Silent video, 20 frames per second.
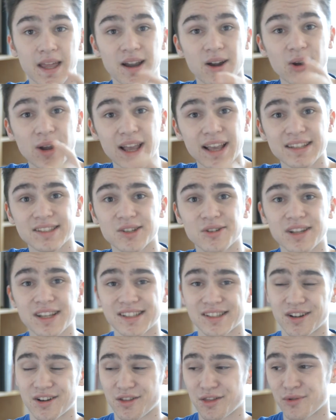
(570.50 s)
Okay, so
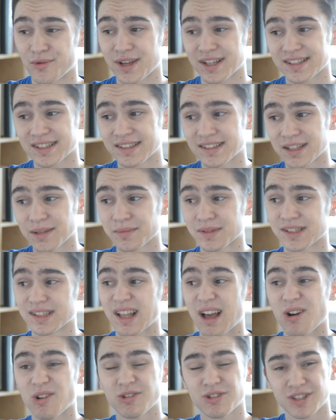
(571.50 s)
these are the three systems.
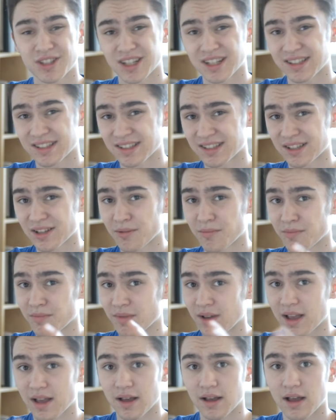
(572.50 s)
Now just some
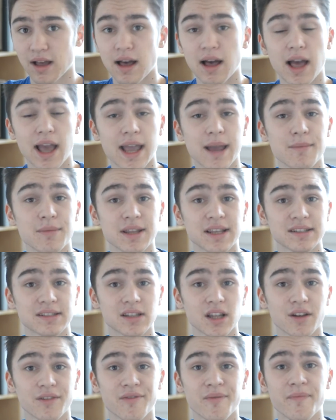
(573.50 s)
AMD
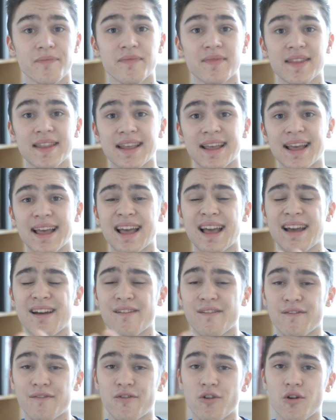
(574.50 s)
stuff.
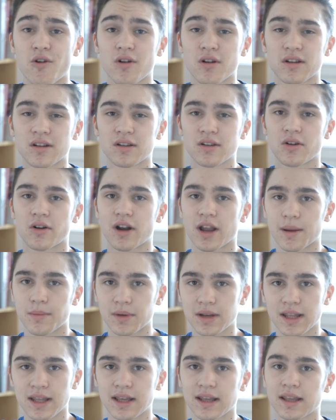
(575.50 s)
For your
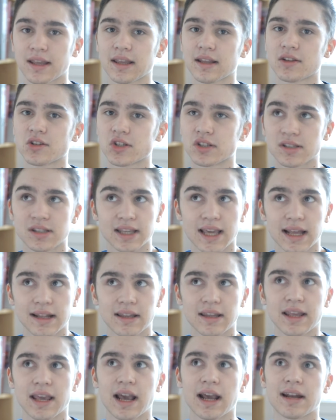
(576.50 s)
AMD, just
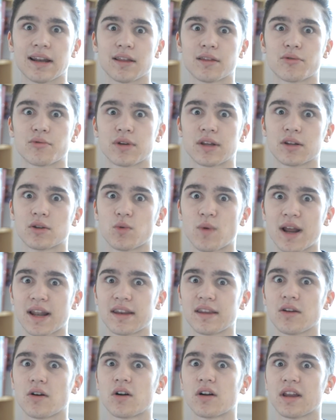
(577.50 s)
get the
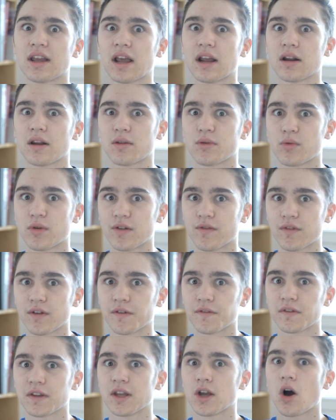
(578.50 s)
8320 or the
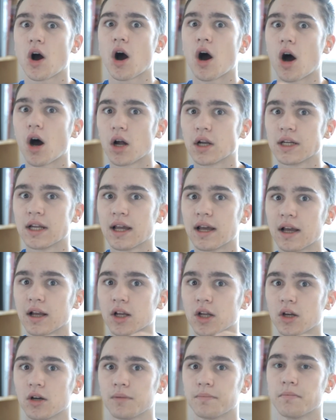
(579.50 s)
8350 on a
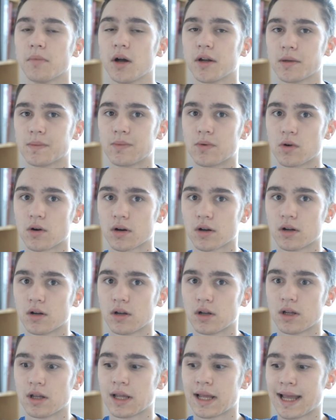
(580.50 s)
good motherboard.
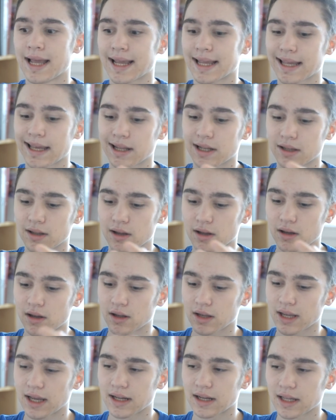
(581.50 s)
Get
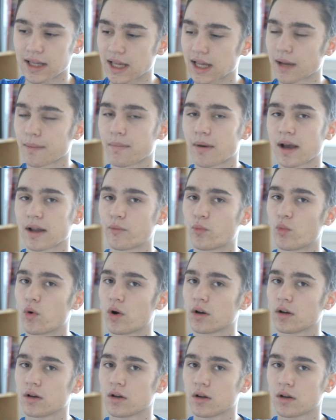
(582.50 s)
a Gigabyte
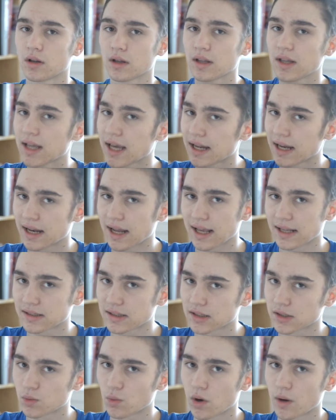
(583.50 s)
one, get an
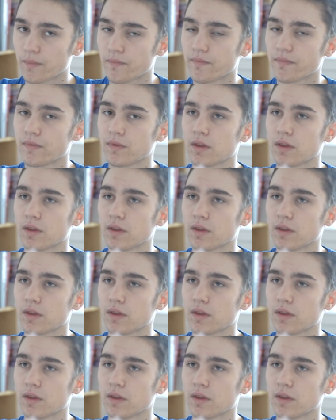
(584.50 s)
Asus one.